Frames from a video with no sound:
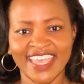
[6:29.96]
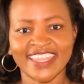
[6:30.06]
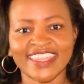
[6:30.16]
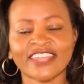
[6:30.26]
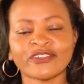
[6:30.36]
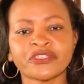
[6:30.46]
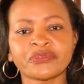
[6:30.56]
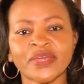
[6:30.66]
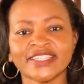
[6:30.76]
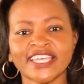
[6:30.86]
They are not
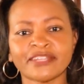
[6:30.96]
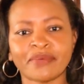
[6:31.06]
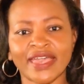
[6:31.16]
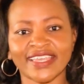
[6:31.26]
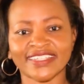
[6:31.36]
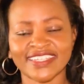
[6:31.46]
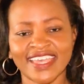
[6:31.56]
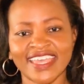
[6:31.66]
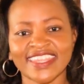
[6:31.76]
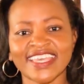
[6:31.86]
threatened by it.
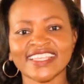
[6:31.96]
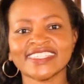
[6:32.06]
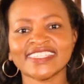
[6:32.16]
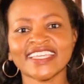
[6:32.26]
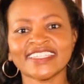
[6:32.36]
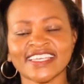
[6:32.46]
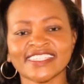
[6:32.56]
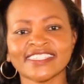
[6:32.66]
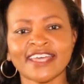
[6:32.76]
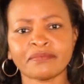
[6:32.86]
They see it as
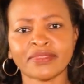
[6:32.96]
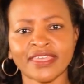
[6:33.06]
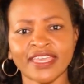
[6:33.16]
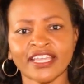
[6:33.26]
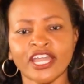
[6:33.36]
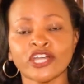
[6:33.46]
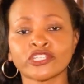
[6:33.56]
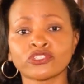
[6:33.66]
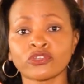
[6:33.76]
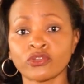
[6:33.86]
something
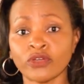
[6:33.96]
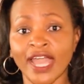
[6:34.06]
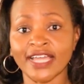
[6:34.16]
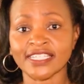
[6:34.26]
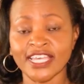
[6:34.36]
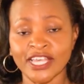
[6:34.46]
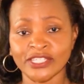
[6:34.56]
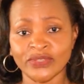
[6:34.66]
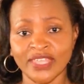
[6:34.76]
to look at so